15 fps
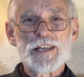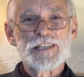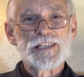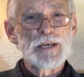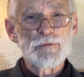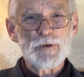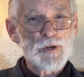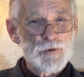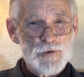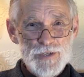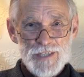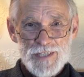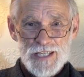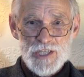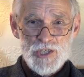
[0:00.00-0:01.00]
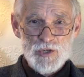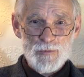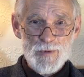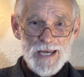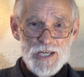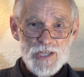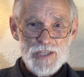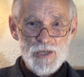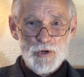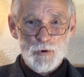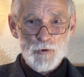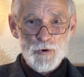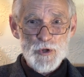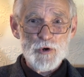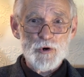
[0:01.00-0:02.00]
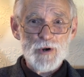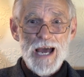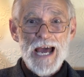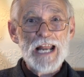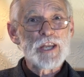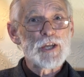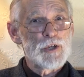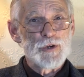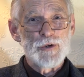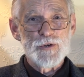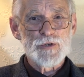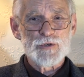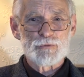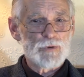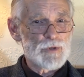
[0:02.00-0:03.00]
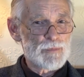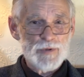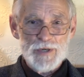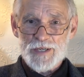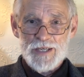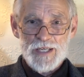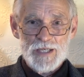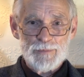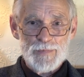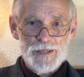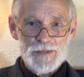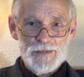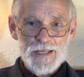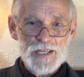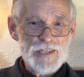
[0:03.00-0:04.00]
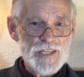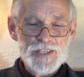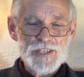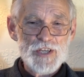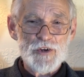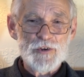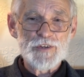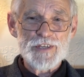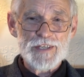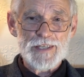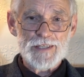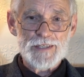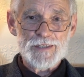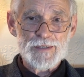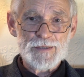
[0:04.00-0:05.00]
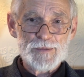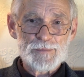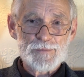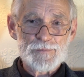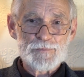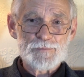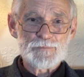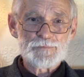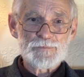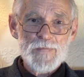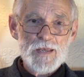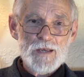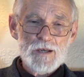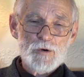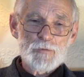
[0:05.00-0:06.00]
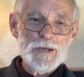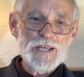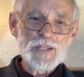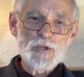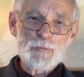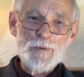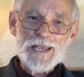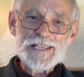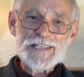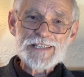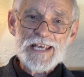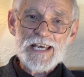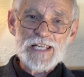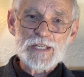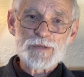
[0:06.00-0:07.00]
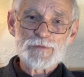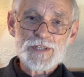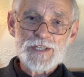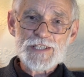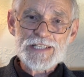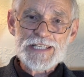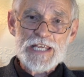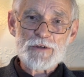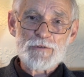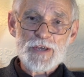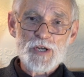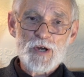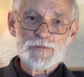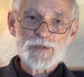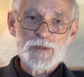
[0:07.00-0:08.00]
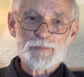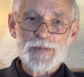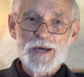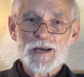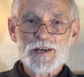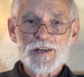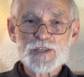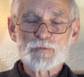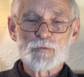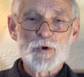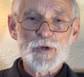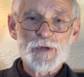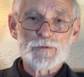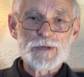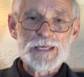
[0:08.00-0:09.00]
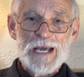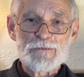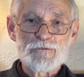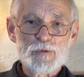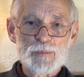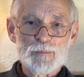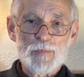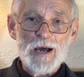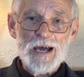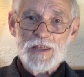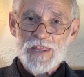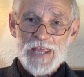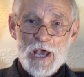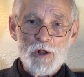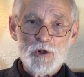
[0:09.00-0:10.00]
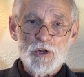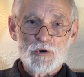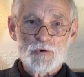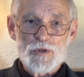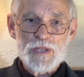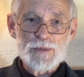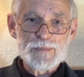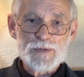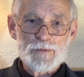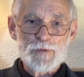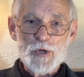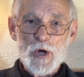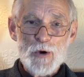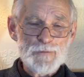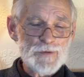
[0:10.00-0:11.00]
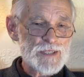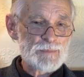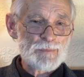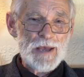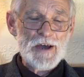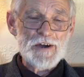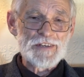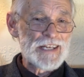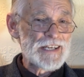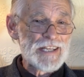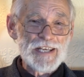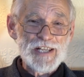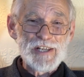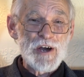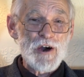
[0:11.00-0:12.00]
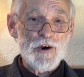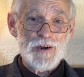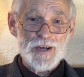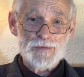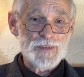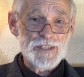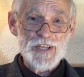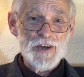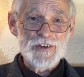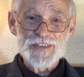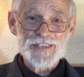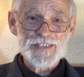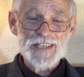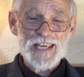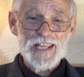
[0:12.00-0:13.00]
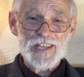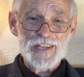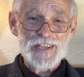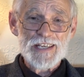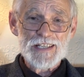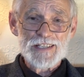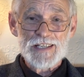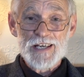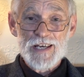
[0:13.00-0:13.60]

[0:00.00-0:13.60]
difficult situation, or your unusual predicament. They just don't care. We in the West now live in the scary and often powerless world of government by the algorithms of the office-bound ideologue. Have you noticed that yet?